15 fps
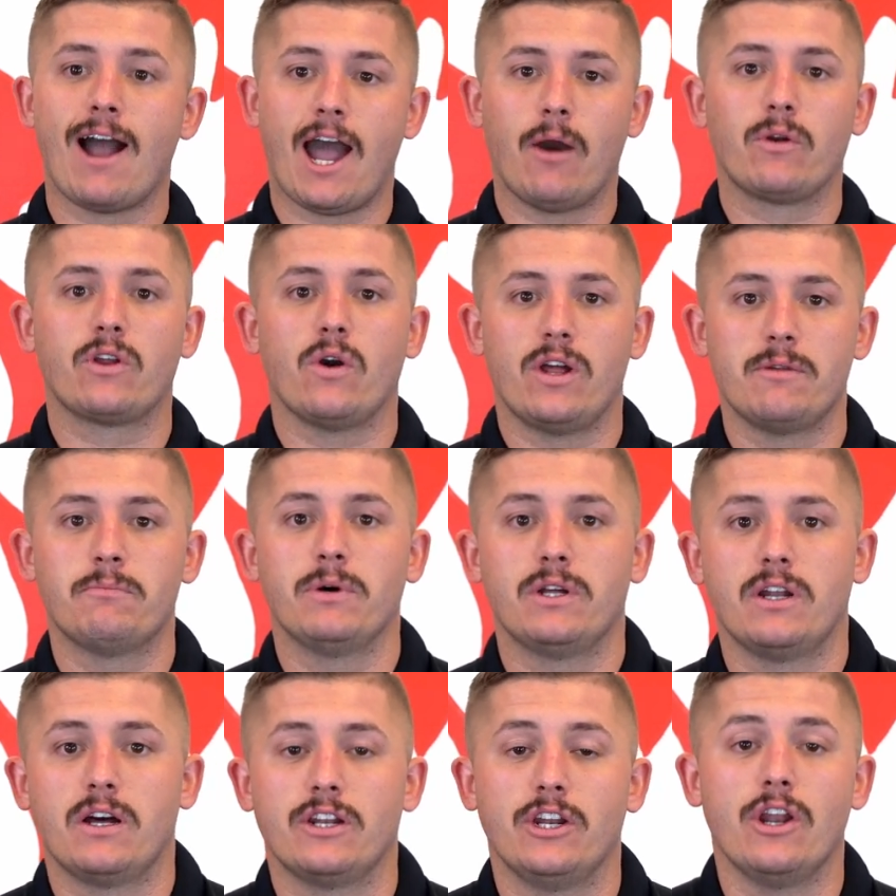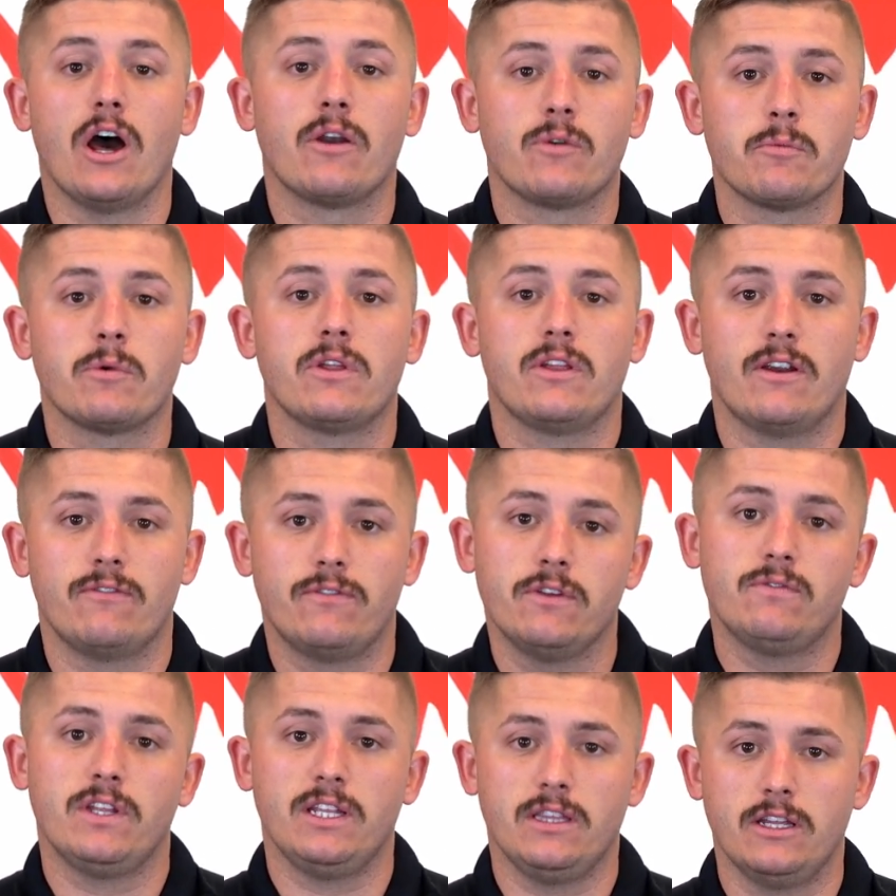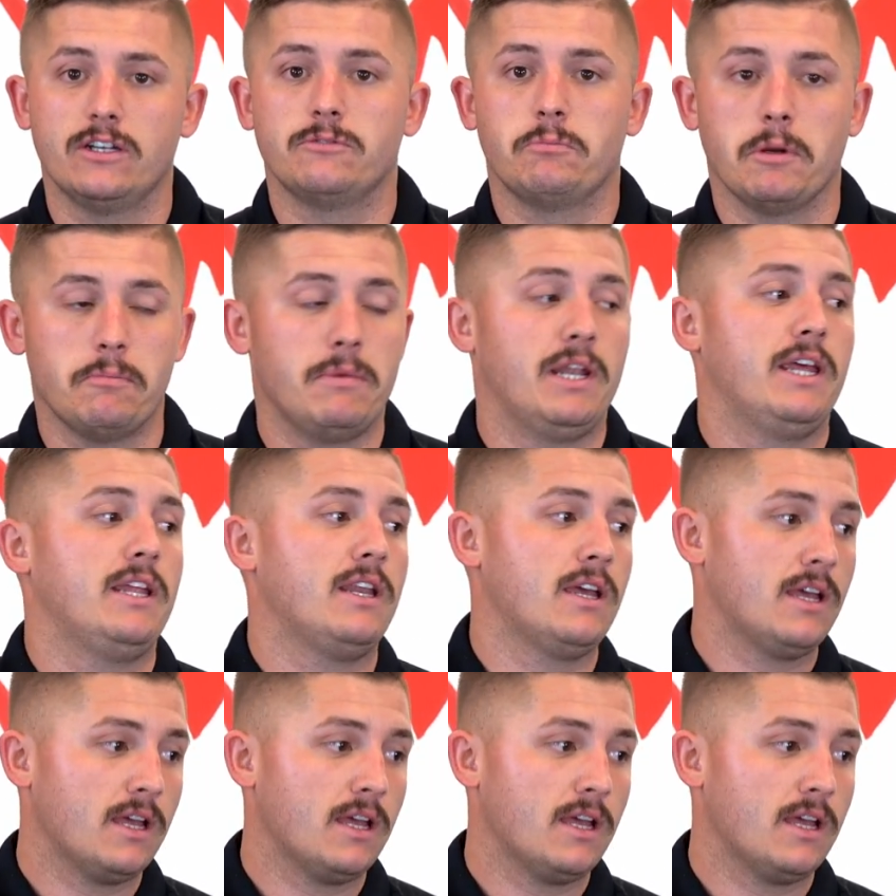I would go ahead and put on a non-rebreather at 15 liters per minute.